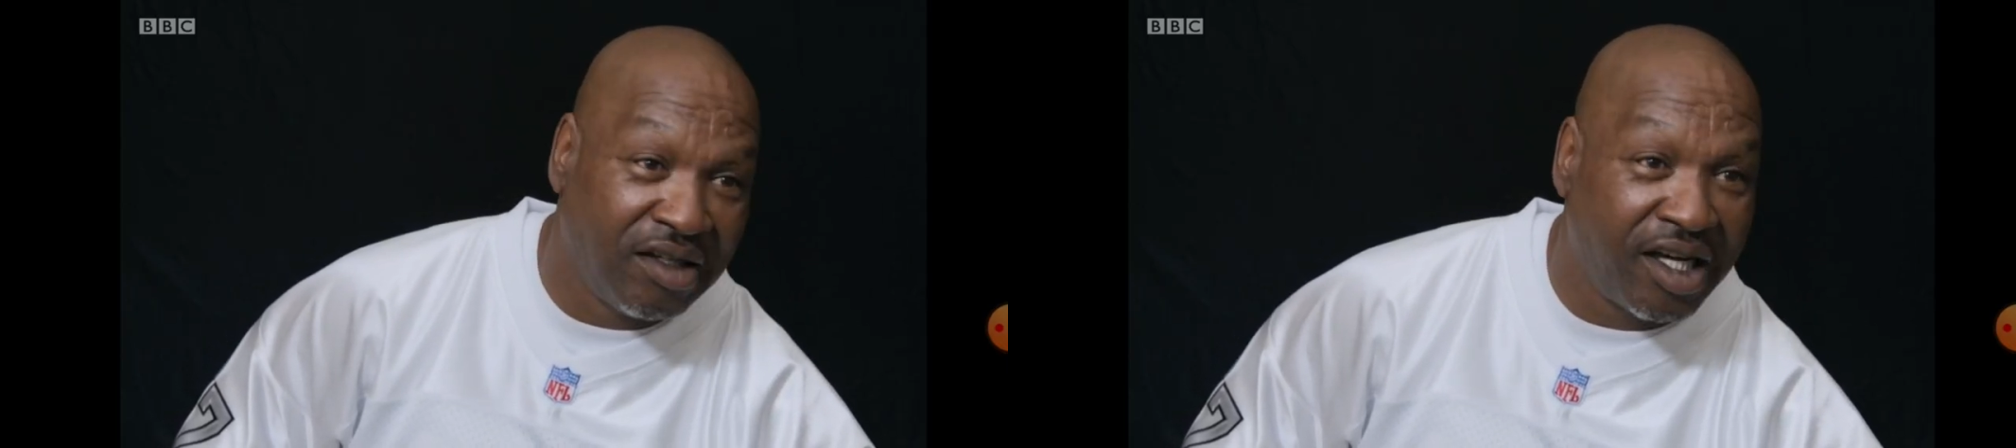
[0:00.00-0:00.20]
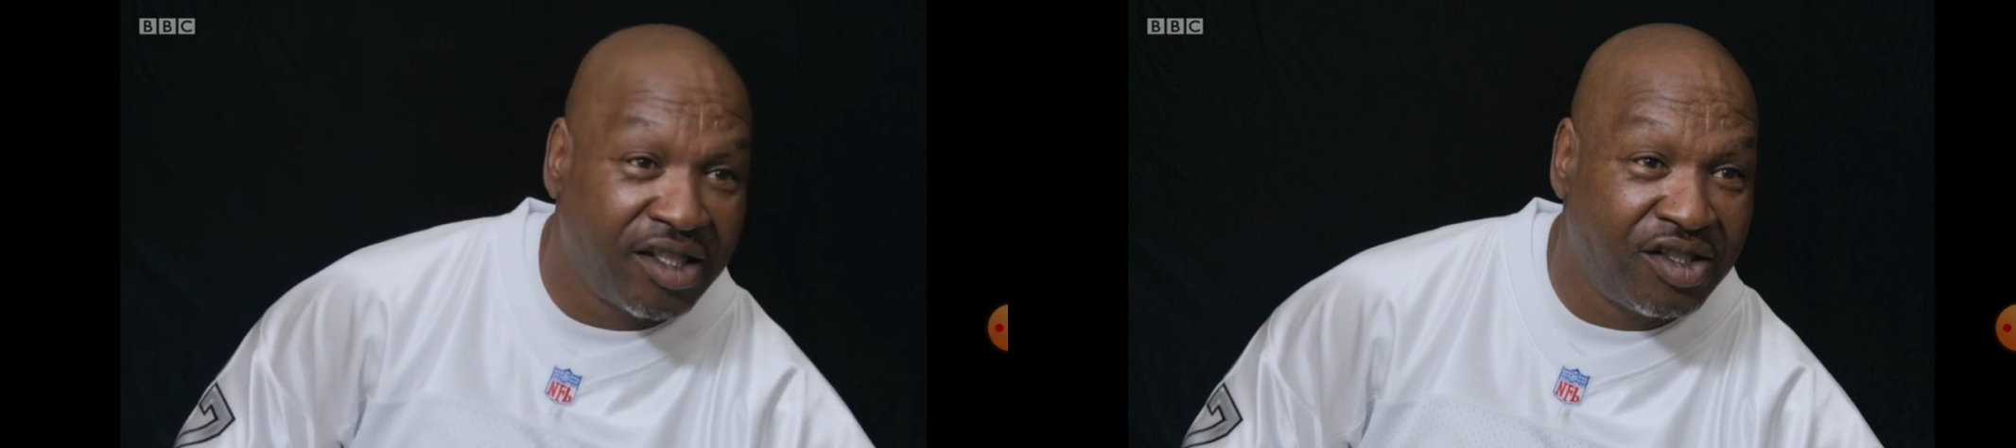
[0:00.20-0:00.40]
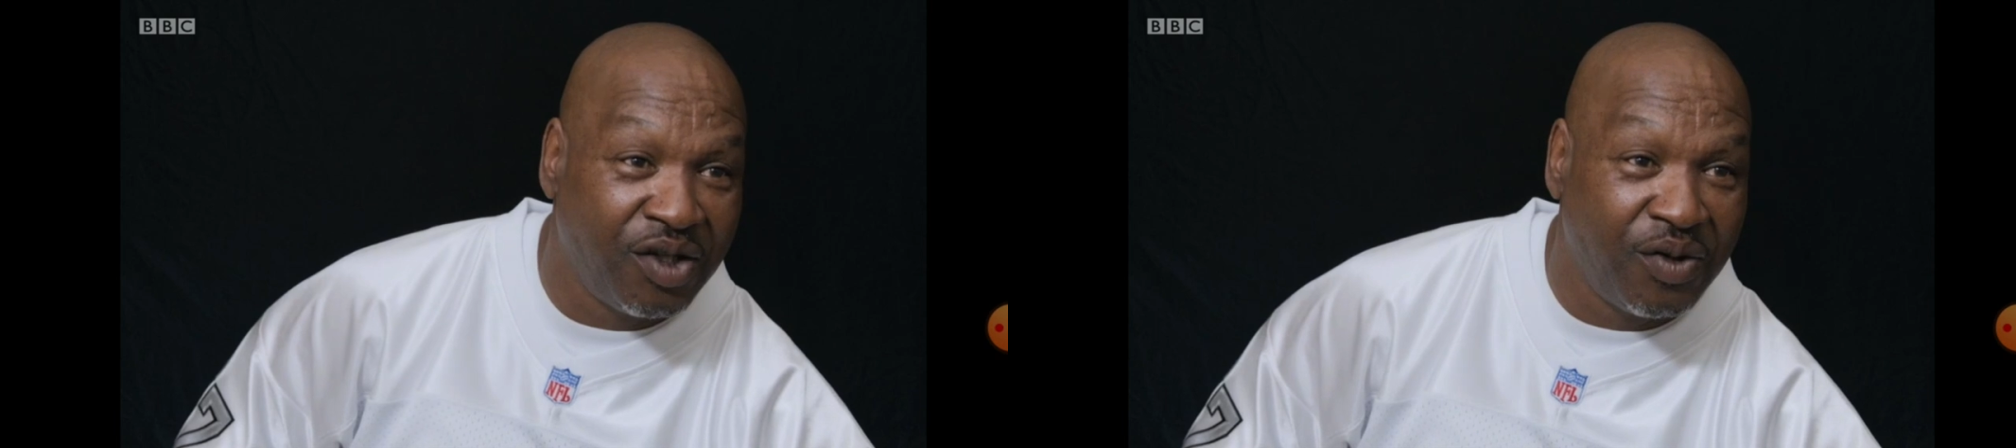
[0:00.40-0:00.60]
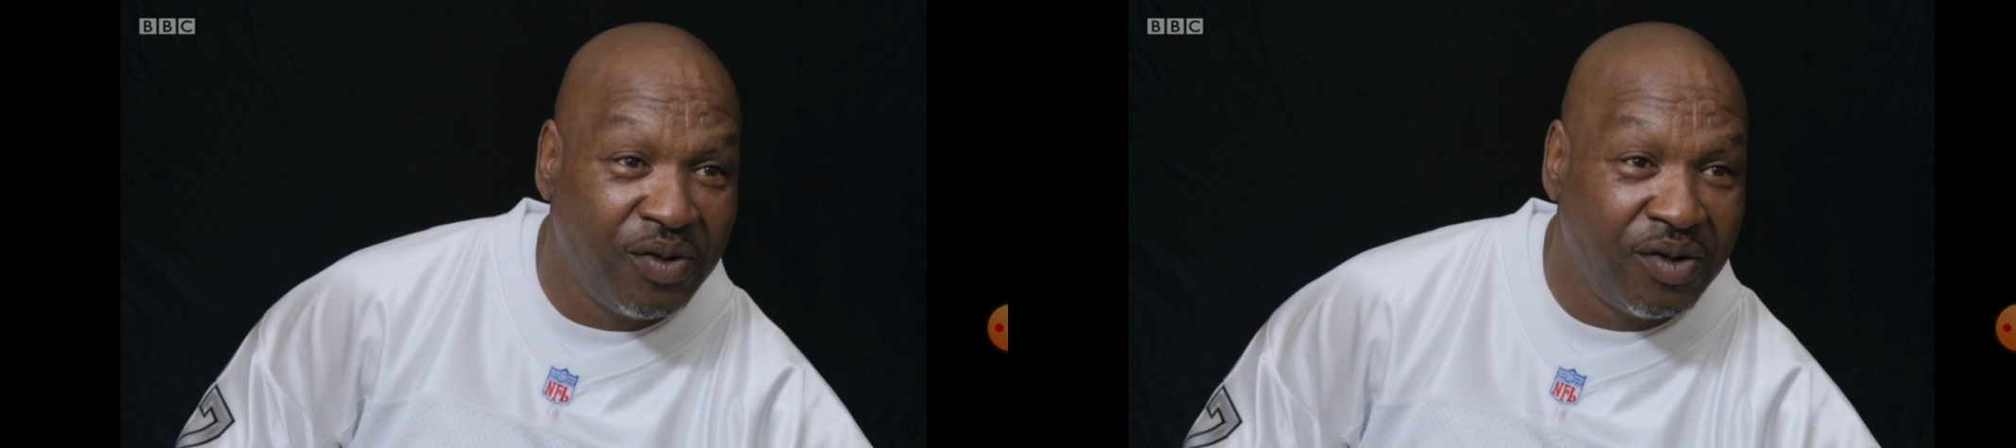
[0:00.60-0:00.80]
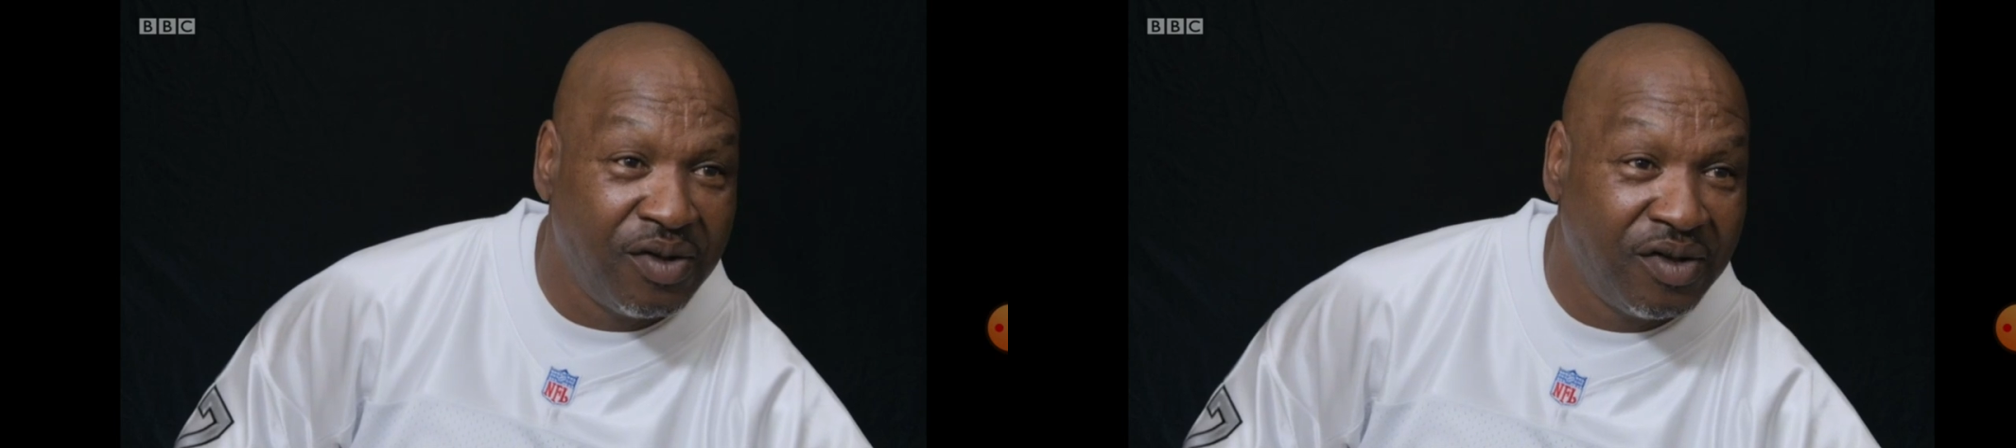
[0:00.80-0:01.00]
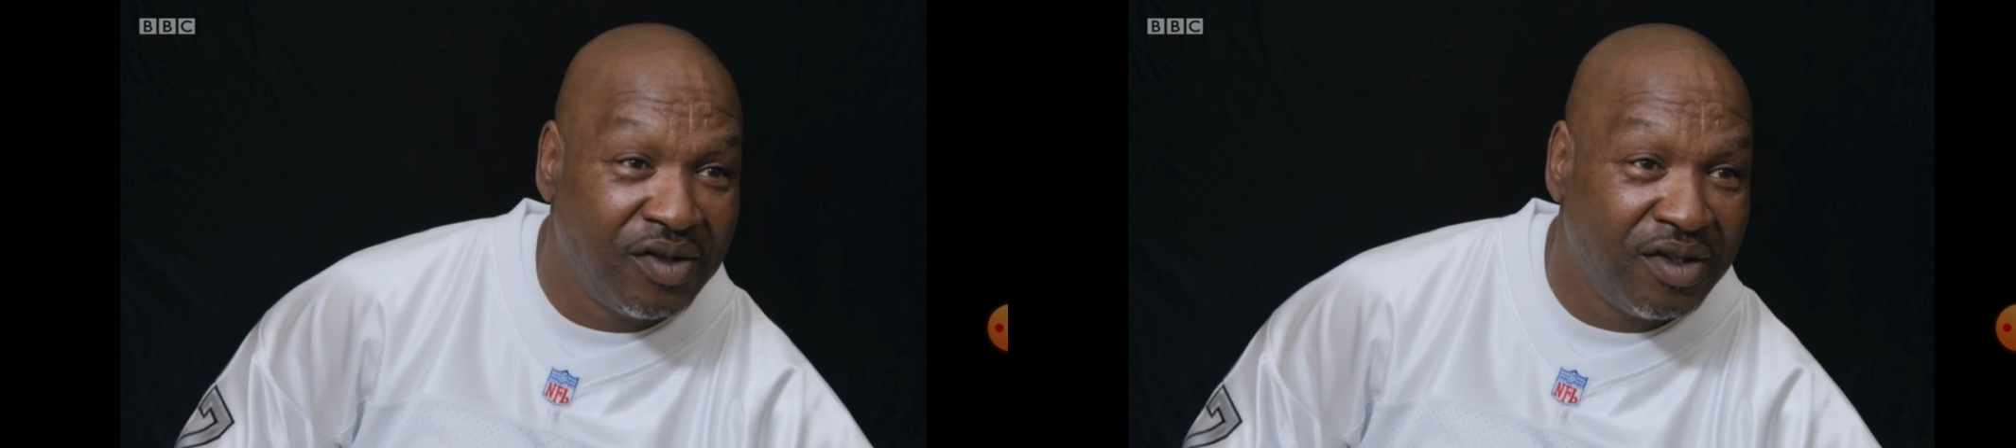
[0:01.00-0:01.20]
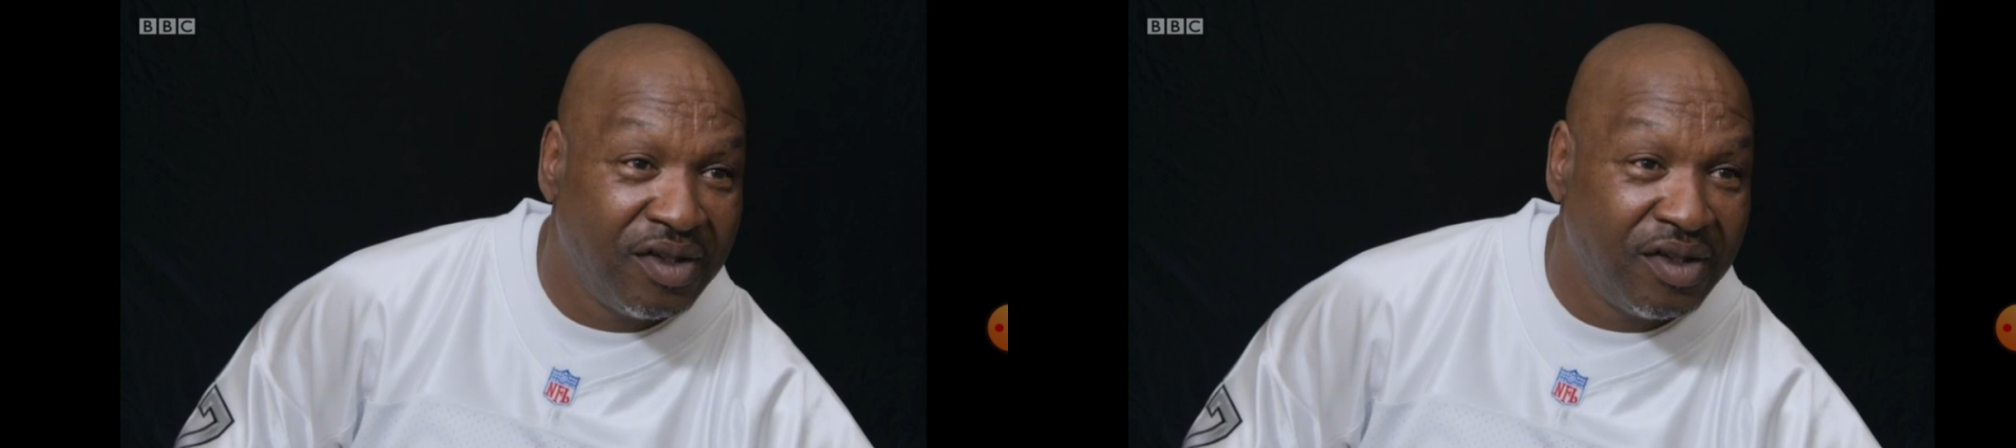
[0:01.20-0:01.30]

and look at you.